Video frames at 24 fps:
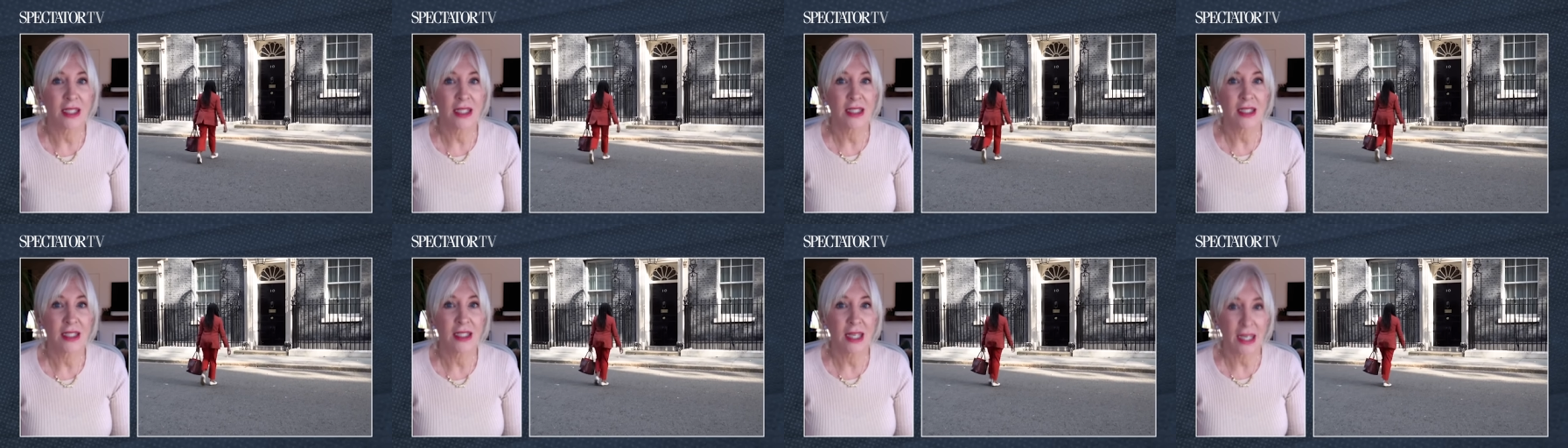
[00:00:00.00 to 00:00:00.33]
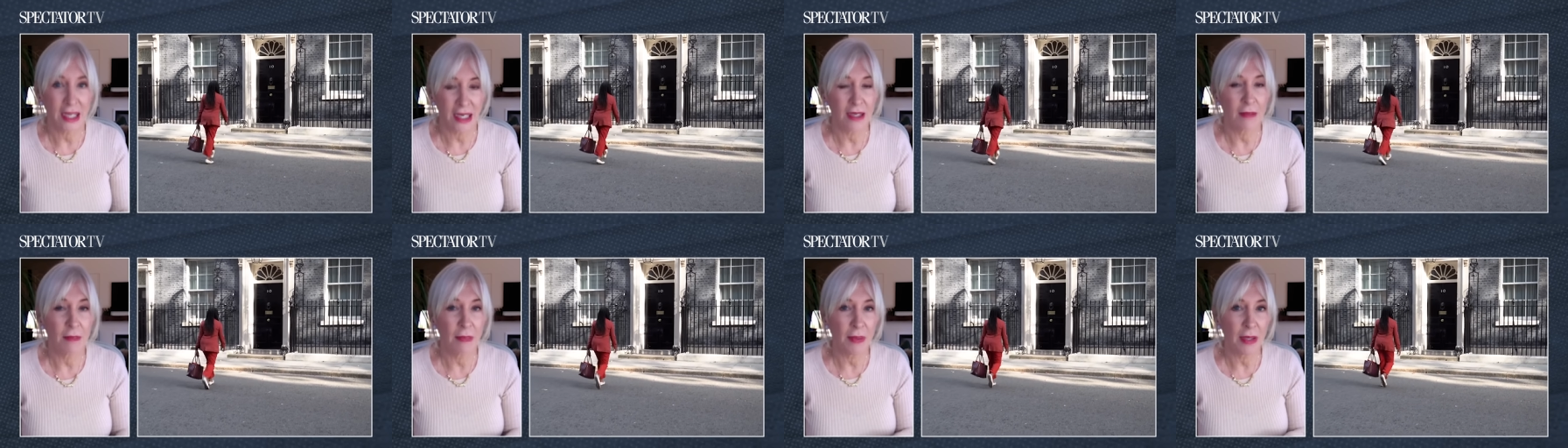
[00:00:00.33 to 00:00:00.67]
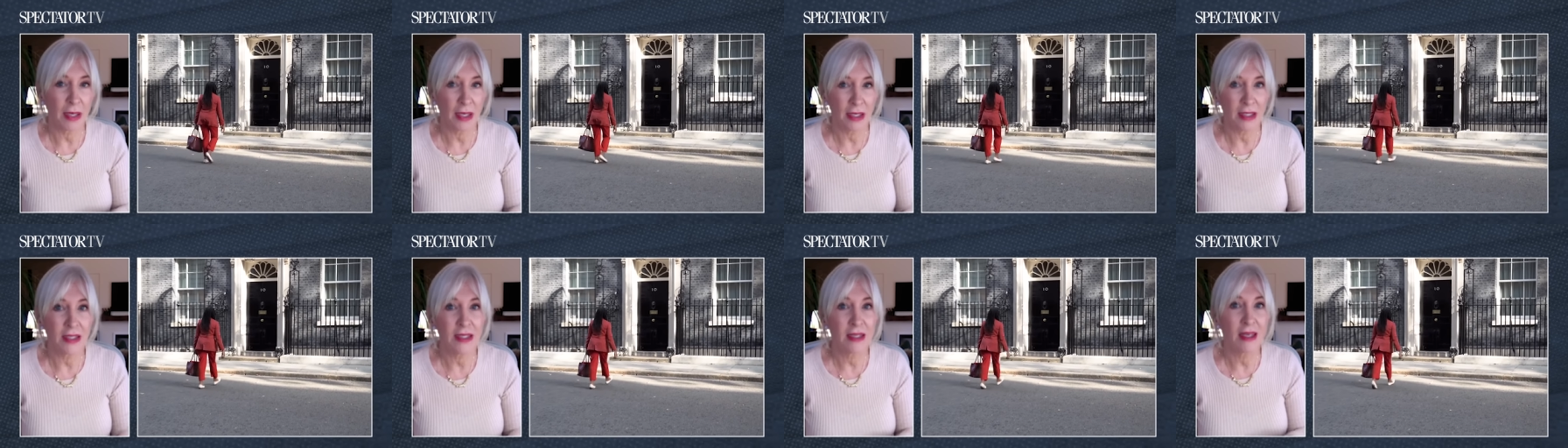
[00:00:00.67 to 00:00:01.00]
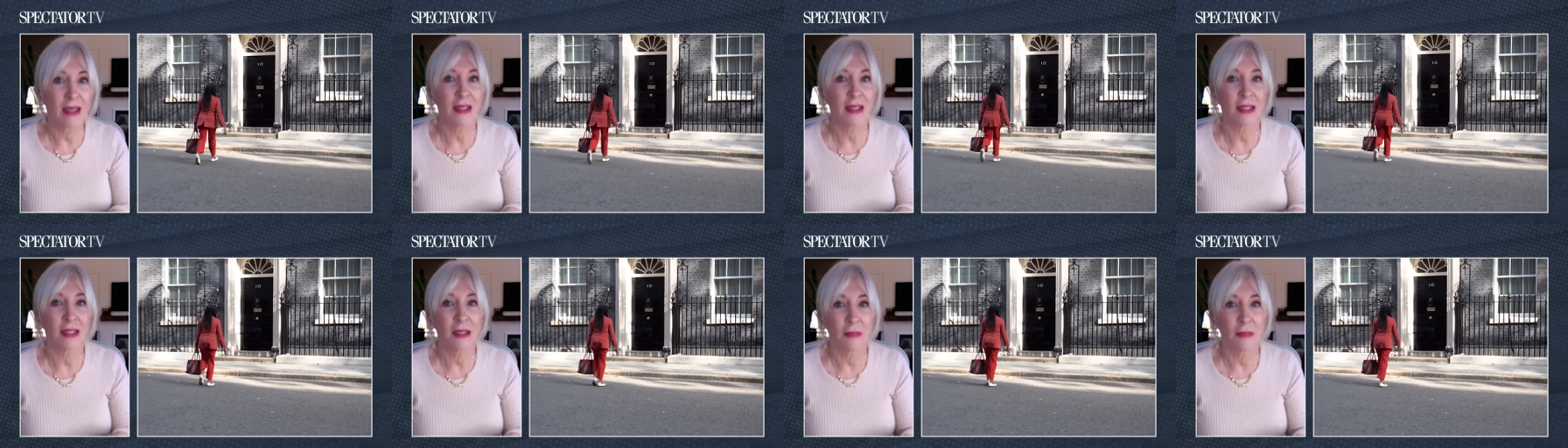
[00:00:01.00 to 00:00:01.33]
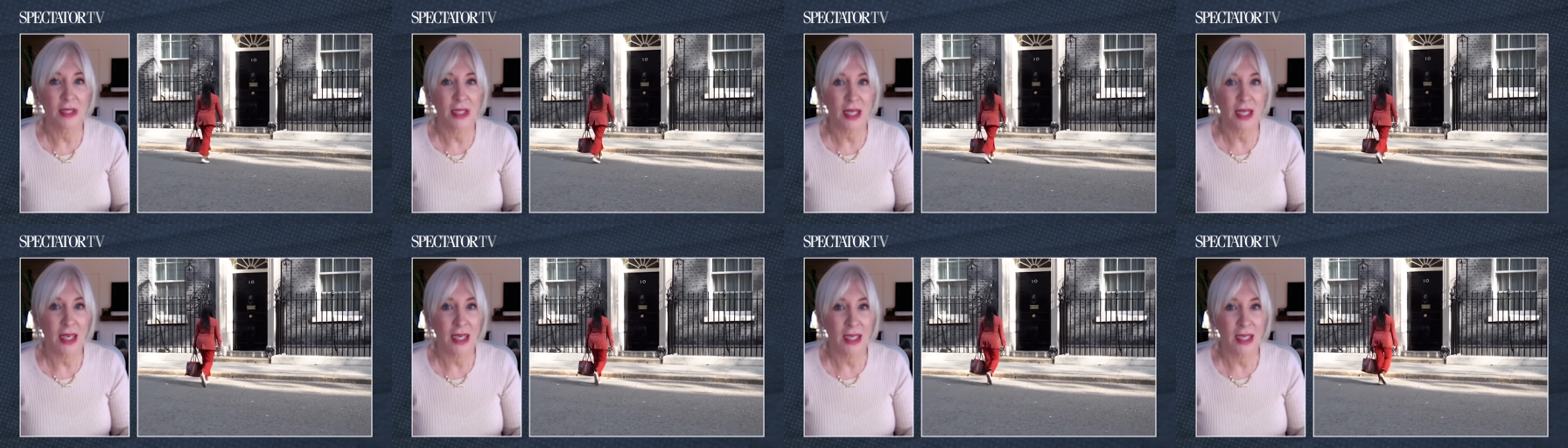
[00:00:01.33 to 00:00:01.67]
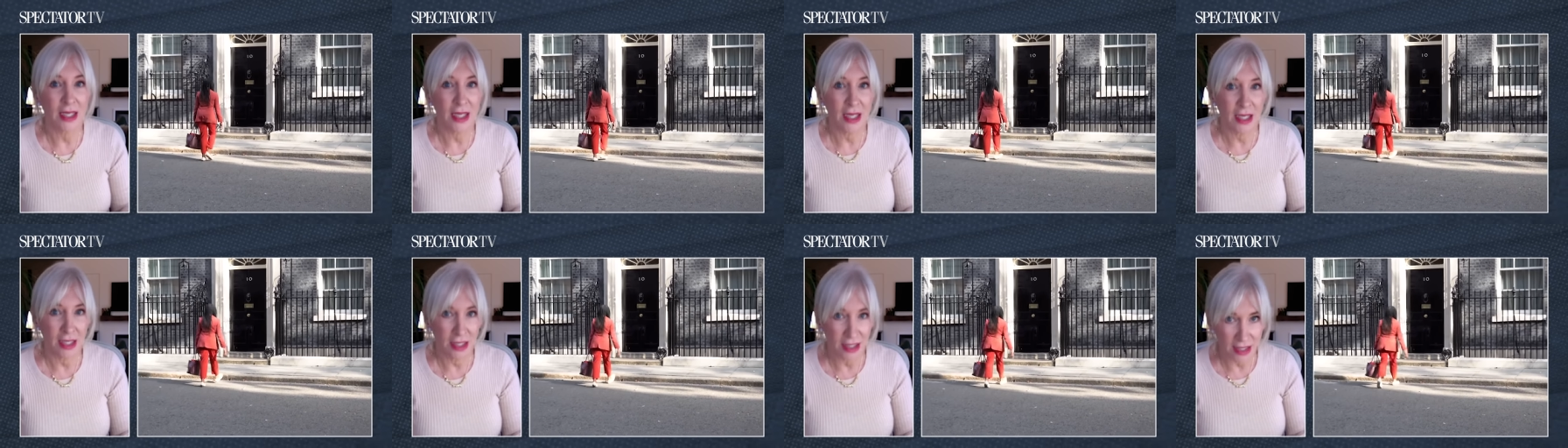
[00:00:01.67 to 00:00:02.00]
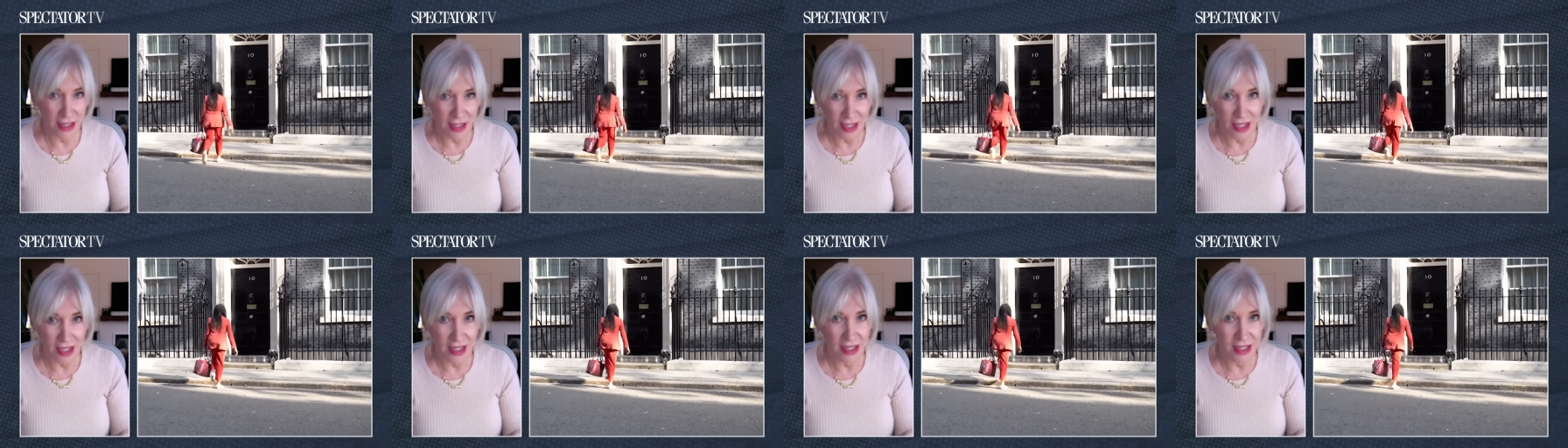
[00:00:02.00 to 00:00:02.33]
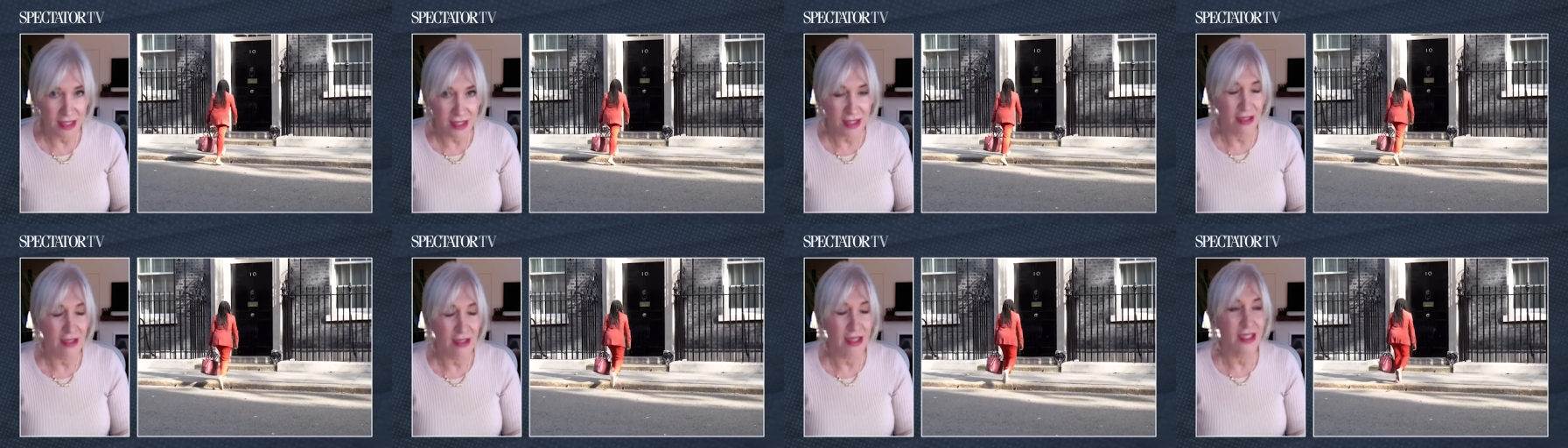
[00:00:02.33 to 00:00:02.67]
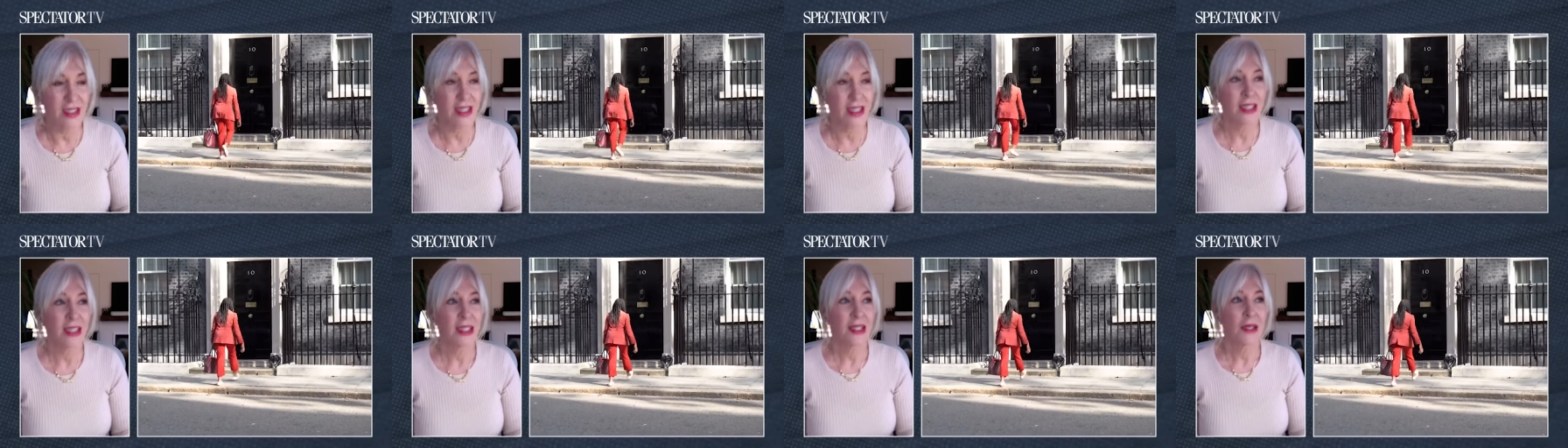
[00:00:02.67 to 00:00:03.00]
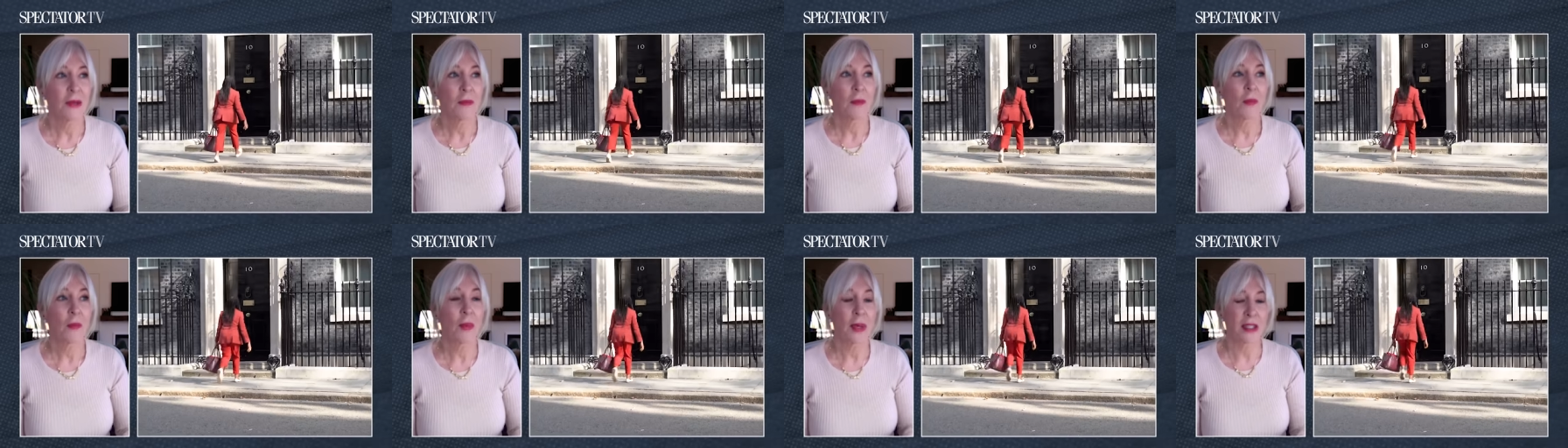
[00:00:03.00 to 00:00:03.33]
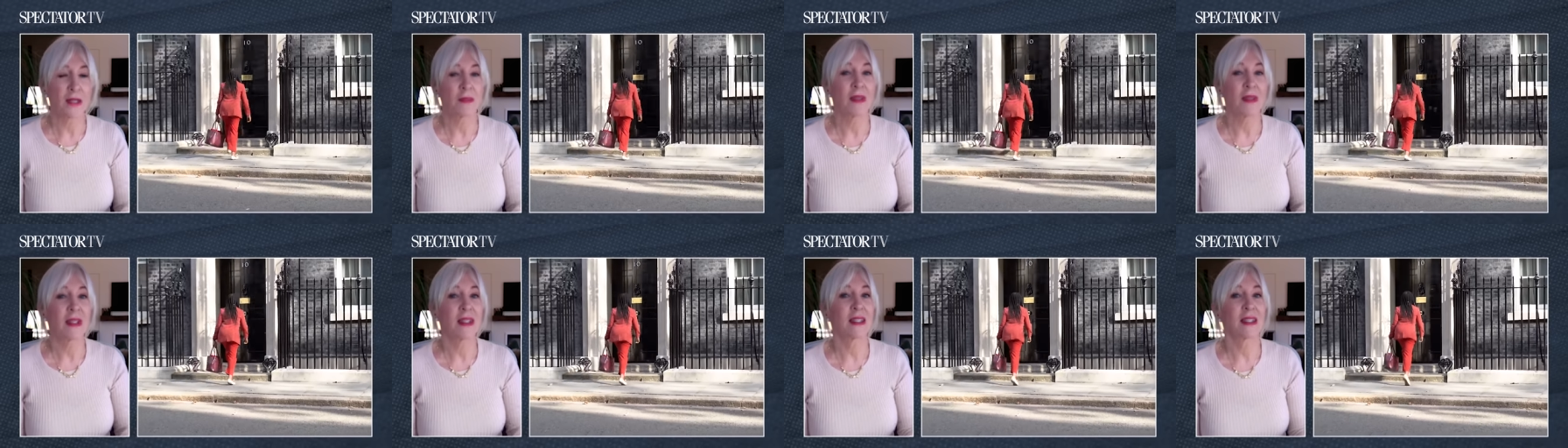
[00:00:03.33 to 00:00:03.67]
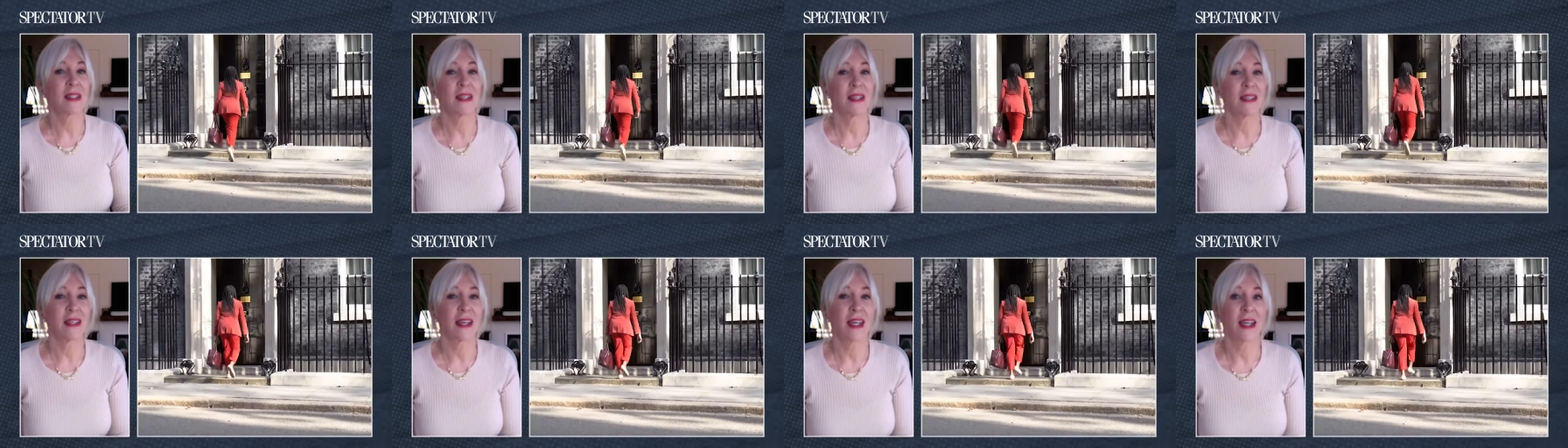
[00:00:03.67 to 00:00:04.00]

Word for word: to keep inside number 10 and inside Westminster.